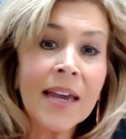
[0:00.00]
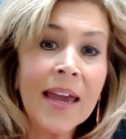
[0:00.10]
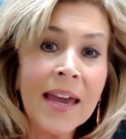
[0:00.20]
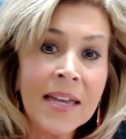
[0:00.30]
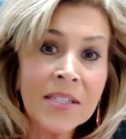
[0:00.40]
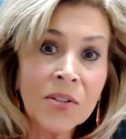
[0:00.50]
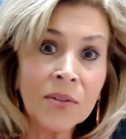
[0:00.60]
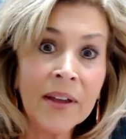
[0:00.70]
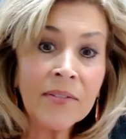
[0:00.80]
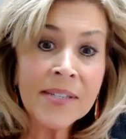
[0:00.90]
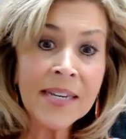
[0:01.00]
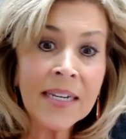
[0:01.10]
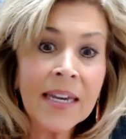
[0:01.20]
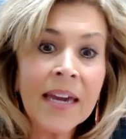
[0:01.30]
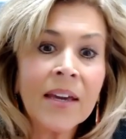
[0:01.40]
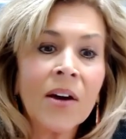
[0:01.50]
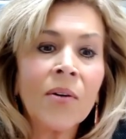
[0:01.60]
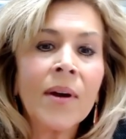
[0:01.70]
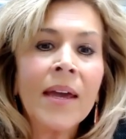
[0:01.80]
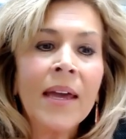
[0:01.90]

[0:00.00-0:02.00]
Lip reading: And so left San Diego.